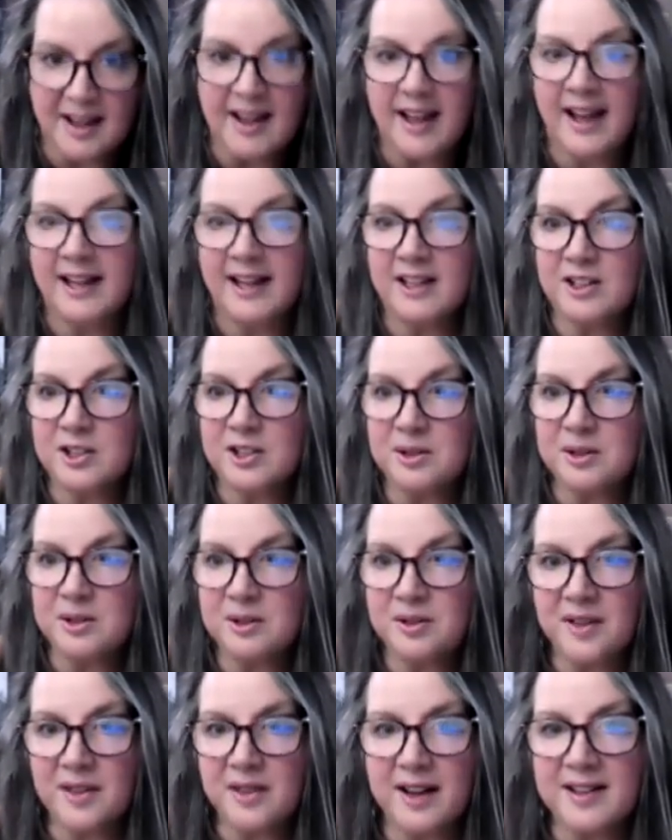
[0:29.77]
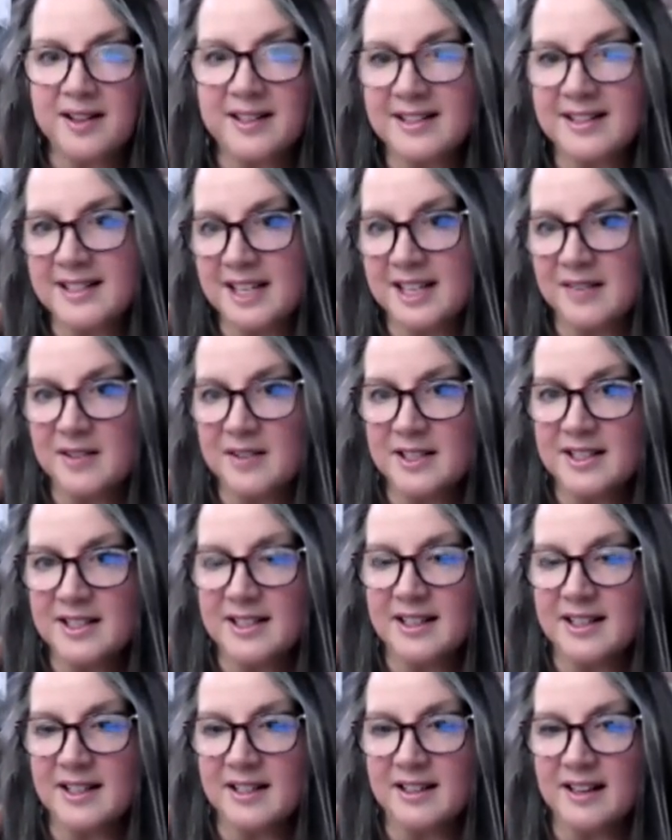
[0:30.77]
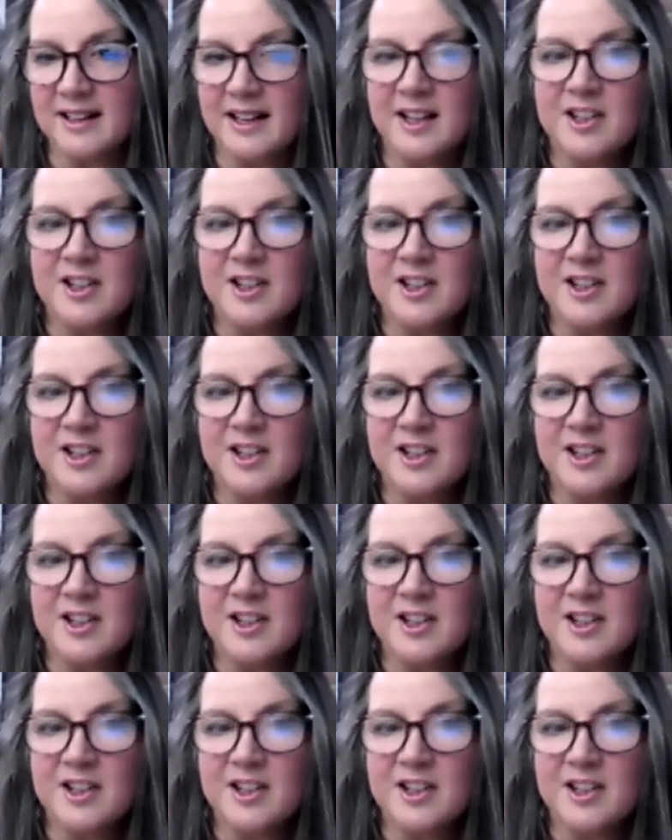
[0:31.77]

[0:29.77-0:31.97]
And in 2017,